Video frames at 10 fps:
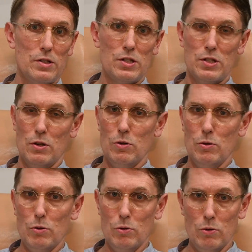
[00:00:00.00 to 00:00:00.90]

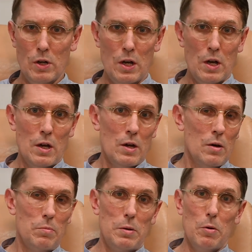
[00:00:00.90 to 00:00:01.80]
So
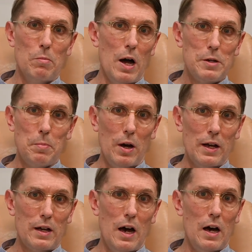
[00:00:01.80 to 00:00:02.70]
people might buy
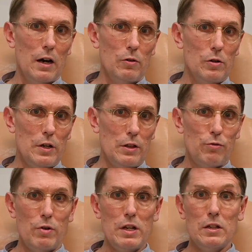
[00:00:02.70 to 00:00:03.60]
a car only
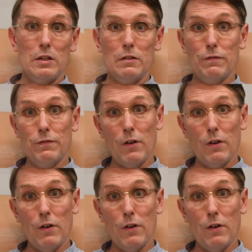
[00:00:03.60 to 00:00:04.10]
3,